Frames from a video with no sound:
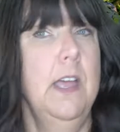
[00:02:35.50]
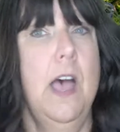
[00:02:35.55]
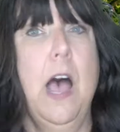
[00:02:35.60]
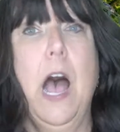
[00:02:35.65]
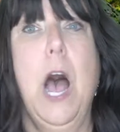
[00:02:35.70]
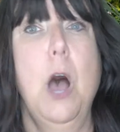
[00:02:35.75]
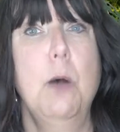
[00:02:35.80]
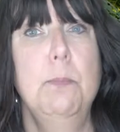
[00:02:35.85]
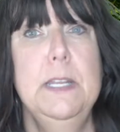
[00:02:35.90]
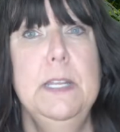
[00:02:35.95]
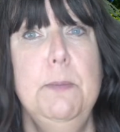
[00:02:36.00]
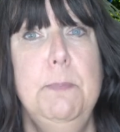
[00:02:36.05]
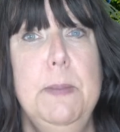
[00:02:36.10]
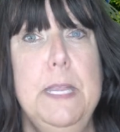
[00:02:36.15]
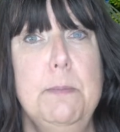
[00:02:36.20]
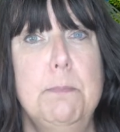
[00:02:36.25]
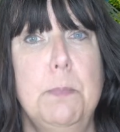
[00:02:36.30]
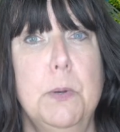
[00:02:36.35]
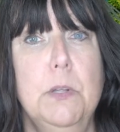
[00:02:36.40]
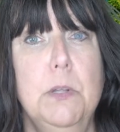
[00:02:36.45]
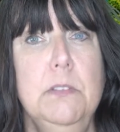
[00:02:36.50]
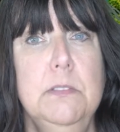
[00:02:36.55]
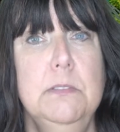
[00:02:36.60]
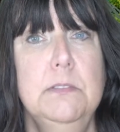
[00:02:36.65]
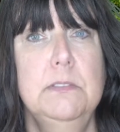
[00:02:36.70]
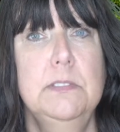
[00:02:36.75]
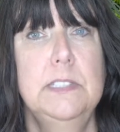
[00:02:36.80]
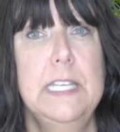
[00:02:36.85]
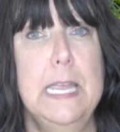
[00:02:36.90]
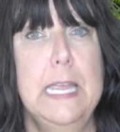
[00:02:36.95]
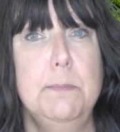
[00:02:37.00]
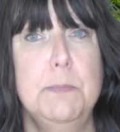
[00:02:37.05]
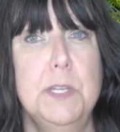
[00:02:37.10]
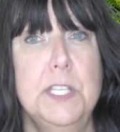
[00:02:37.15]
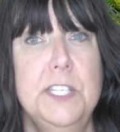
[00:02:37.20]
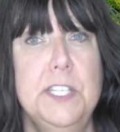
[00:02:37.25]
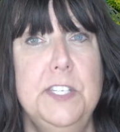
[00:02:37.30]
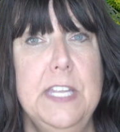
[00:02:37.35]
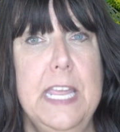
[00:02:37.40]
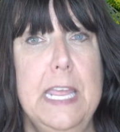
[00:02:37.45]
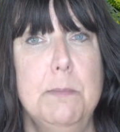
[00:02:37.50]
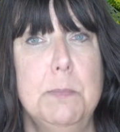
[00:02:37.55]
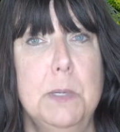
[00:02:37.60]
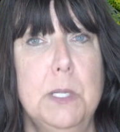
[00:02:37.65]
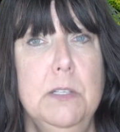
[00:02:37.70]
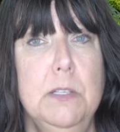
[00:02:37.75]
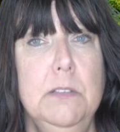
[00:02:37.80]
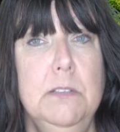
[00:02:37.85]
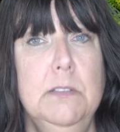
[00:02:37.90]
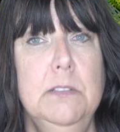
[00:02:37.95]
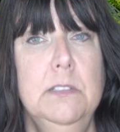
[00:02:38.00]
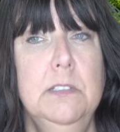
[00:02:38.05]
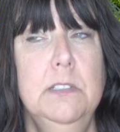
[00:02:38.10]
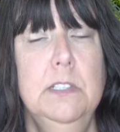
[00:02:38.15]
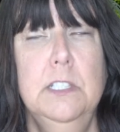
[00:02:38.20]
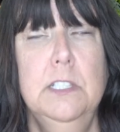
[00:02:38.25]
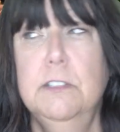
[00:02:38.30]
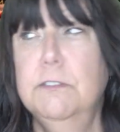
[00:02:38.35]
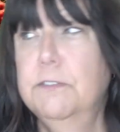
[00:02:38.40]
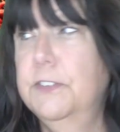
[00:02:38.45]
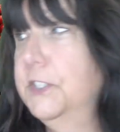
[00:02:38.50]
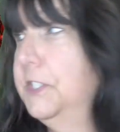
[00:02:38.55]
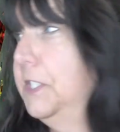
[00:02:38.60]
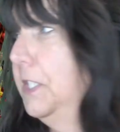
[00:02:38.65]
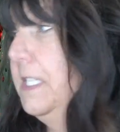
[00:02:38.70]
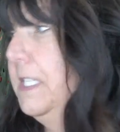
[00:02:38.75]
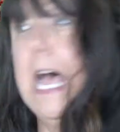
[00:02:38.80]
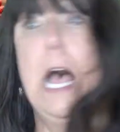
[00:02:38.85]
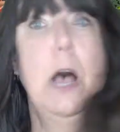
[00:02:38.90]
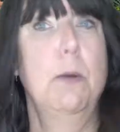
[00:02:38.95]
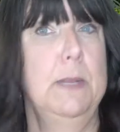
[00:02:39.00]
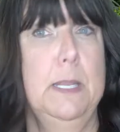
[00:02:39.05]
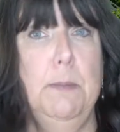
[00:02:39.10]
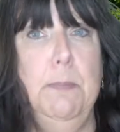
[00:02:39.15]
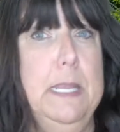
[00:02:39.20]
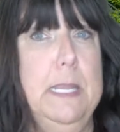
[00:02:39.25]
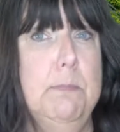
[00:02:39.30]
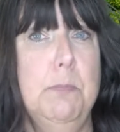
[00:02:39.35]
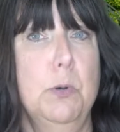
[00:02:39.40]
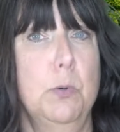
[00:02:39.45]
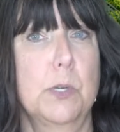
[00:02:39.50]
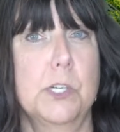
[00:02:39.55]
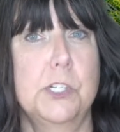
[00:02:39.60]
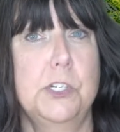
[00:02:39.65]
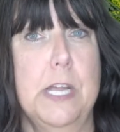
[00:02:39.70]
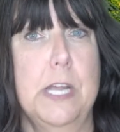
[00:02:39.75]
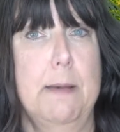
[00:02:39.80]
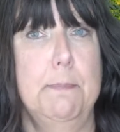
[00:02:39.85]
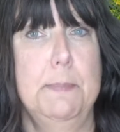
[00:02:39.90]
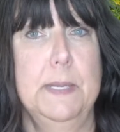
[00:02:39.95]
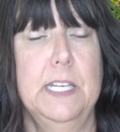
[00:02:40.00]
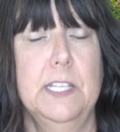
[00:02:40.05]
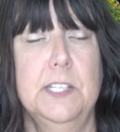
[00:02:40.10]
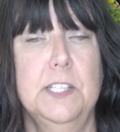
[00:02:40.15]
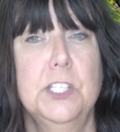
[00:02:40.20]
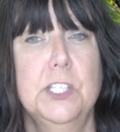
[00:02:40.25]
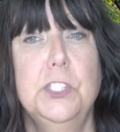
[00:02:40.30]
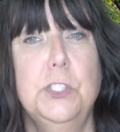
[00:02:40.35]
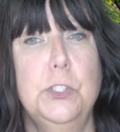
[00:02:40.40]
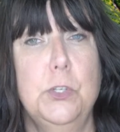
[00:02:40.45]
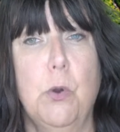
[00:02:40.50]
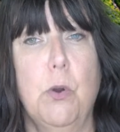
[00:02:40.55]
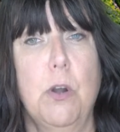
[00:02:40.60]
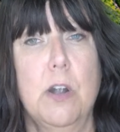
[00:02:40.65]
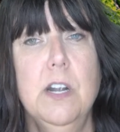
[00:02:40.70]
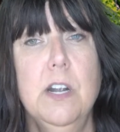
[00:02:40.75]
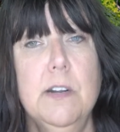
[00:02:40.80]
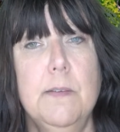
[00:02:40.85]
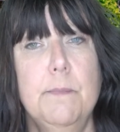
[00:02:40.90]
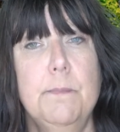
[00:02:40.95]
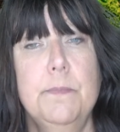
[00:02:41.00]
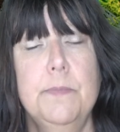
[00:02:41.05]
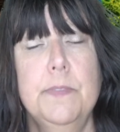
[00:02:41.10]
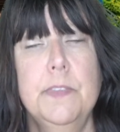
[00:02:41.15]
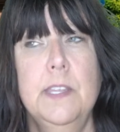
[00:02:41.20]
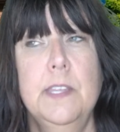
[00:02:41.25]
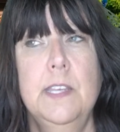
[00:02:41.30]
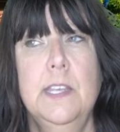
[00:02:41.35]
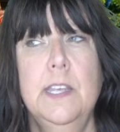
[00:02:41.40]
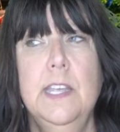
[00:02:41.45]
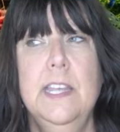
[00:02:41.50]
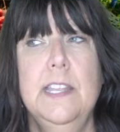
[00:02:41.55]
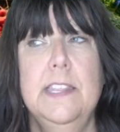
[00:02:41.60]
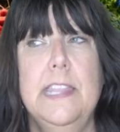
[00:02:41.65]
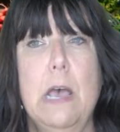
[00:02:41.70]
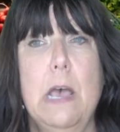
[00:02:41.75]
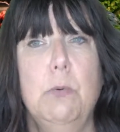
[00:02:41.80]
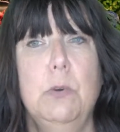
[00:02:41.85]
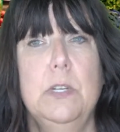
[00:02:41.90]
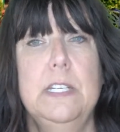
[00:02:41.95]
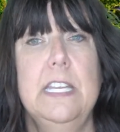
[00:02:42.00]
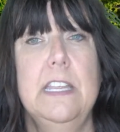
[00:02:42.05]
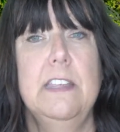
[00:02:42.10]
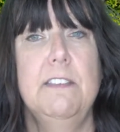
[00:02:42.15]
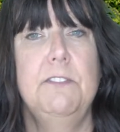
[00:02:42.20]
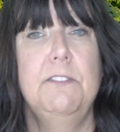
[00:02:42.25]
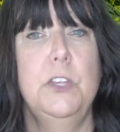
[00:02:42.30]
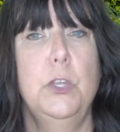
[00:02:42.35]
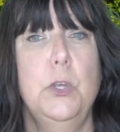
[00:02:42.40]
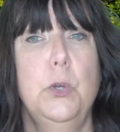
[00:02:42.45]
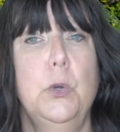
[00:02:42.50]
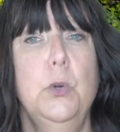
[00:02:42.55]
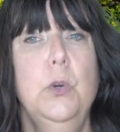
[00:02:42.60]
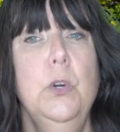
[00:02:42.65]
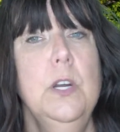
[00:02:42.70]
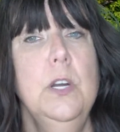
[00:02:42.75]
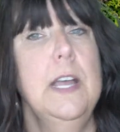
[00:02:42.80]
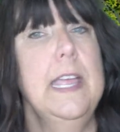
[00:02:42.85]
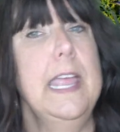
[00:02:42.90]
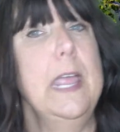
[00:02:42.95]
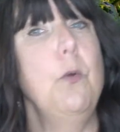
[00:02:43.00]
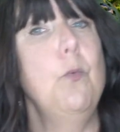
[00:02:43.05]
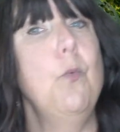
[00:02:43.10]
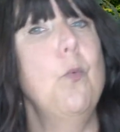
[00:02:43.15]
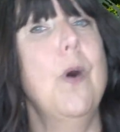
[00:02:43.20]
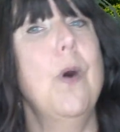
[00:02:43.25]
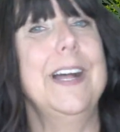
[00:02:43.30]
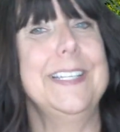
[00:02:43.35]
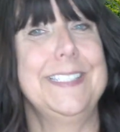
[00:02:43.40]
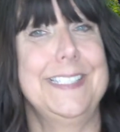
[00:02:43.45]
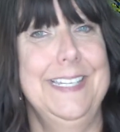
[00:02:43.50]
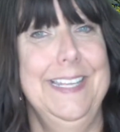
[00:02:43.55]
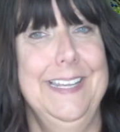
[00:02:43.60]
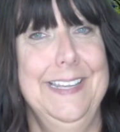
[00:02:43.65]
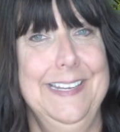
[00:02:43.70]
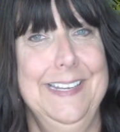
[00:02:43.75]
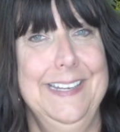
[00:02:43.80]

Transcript: how many people came to the table versus how many people were shopping in the store. That would give you a what